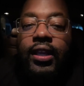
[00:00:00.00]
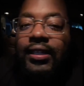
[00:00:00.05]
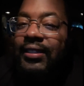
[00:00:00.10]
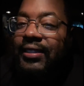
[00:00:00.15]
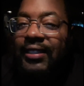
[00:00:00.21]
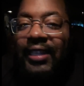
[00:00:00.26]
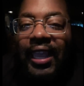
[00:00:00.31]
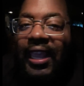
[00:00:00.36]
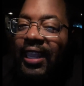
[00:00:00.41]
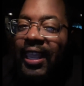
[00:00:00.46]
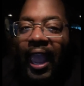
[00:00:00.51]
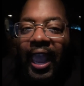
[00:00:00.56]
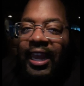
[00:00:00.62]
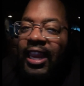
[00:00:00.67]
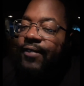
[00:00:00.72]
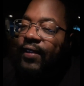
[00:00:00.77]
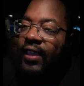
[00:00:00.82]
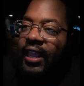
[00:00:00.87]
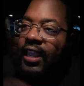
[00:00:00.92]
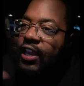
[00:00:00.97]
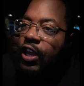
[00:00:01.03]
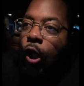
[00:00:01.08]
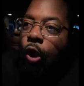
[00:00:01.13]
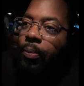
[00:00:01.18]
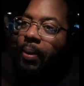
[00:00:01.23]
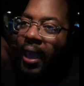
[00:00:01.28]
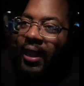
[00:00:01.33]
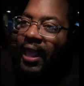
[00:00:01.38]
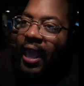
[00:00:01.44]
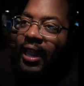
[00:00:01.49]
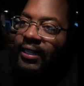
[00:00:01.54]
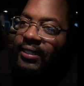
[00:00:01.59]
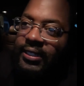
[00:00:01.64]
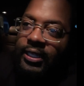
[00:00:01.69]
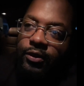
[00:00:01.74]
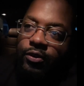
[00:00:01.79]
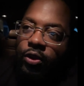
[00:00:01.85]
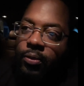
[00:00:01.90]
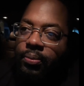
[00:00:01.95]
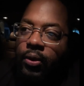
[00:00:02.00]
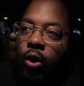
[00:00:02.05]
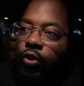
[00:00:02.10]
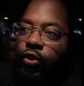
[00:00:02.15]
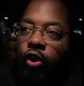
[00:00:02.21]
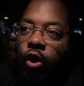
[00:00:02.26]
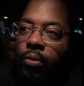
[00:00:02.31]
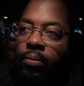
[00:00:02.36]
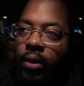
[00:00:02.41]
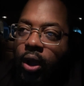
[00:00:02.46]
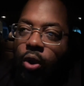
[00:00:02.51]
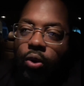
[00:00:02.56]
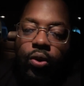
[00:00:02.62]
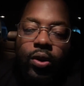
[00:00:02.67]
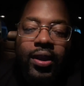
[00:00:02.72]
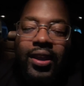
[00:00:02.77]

Zeke ain't even eating nobody out of cereal bowl no more.